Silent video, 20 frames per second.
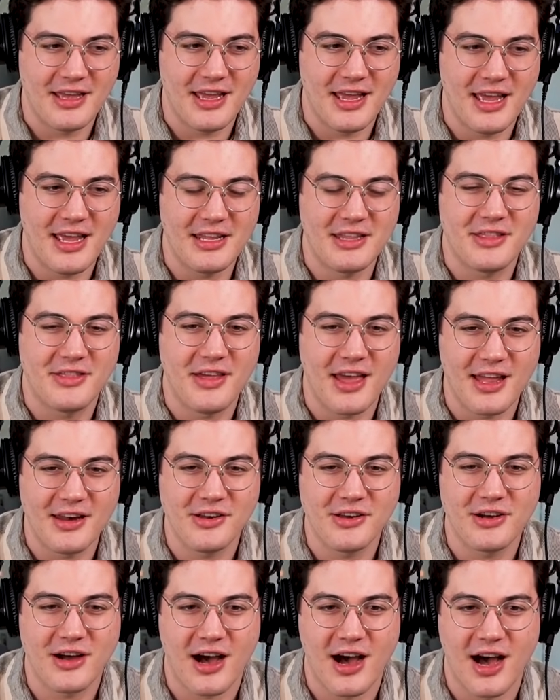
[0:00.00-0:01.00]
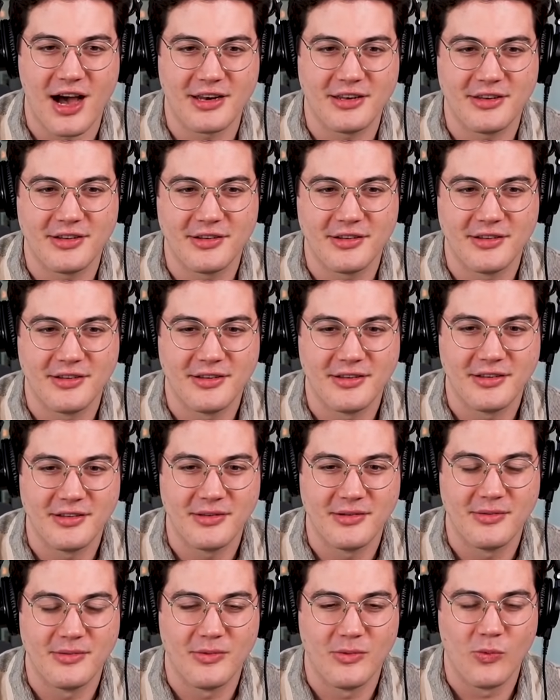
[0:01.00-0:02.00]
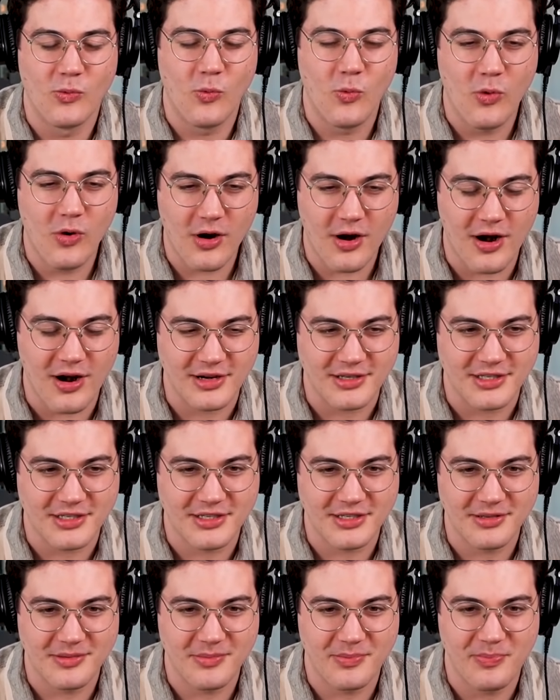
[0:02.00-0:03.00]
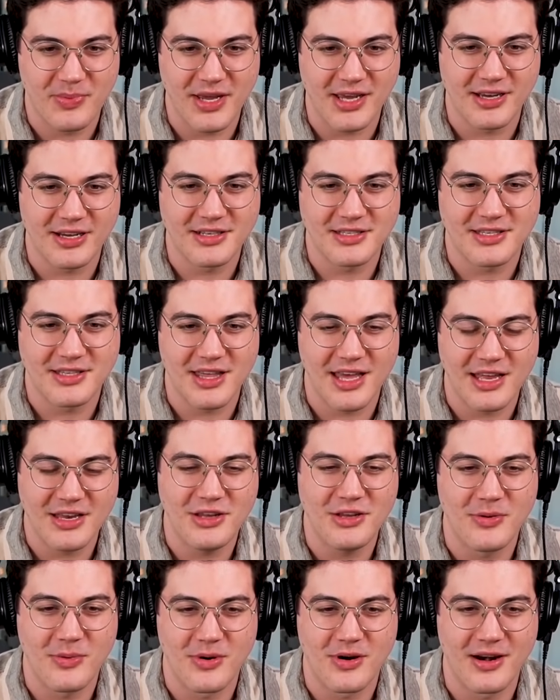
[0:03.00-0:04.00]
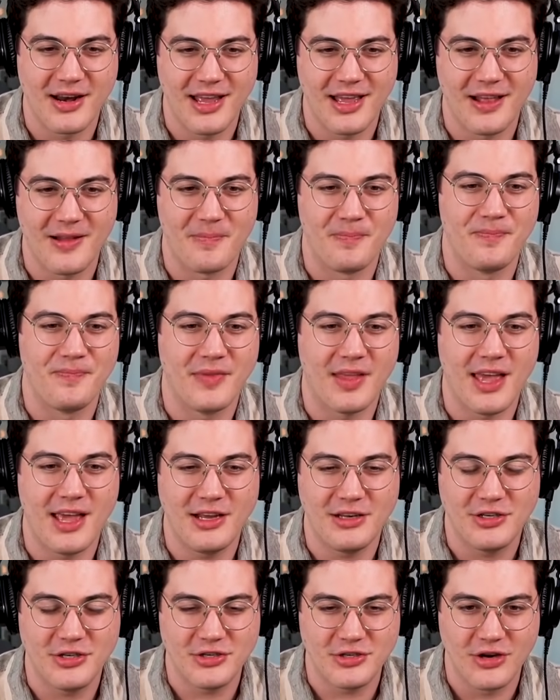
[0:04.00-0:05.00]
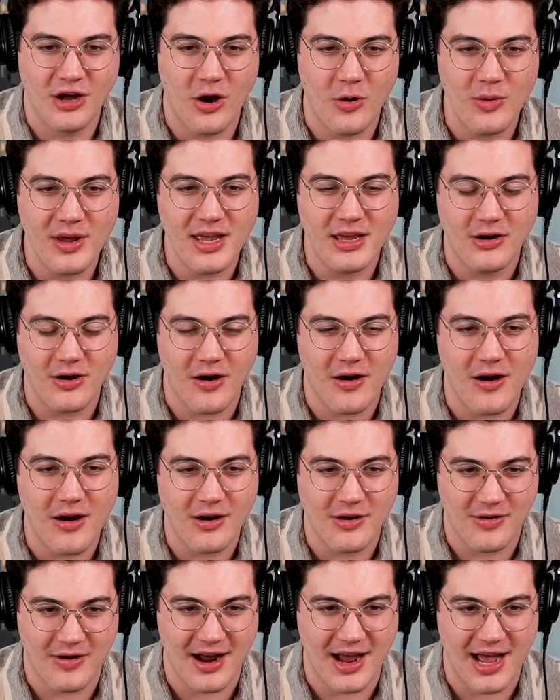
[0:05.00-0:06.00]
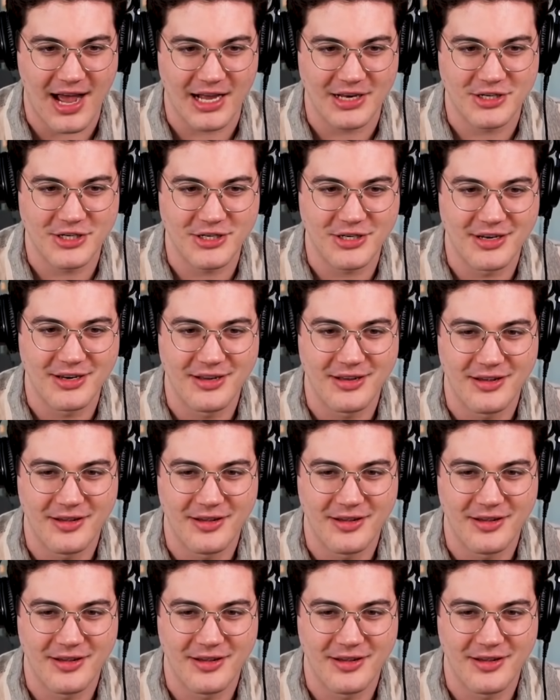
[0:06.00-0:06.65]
It then got worse because then you were in a snowy car crash